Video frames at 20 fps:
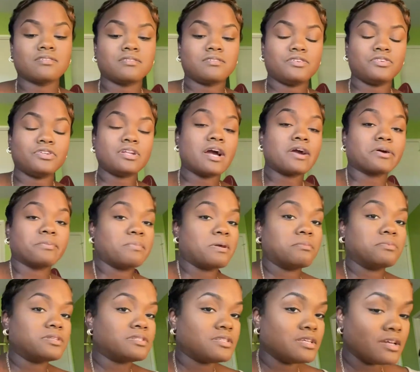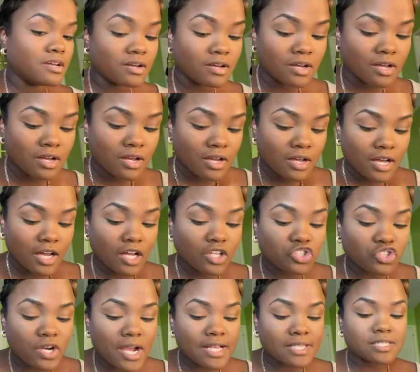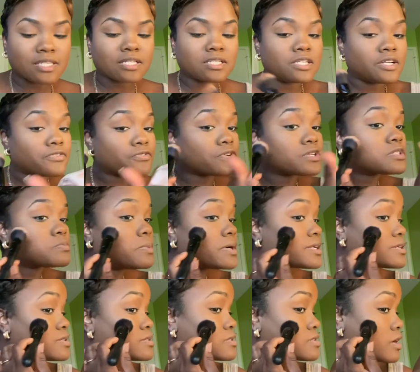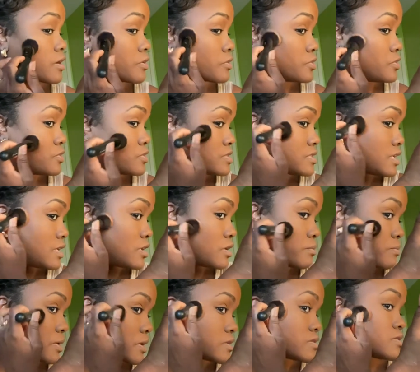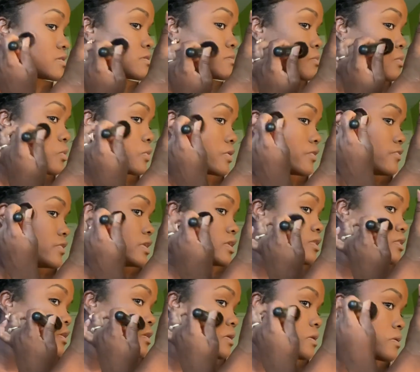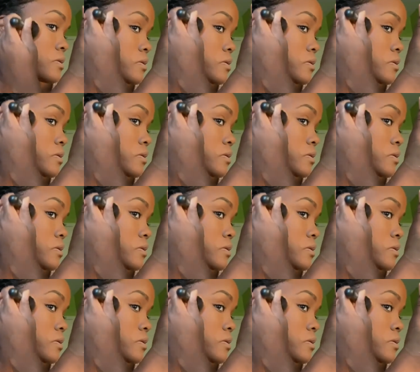You're not going to be able to see a drastic difference, but it's subtle. You'll see it in person more, if anything.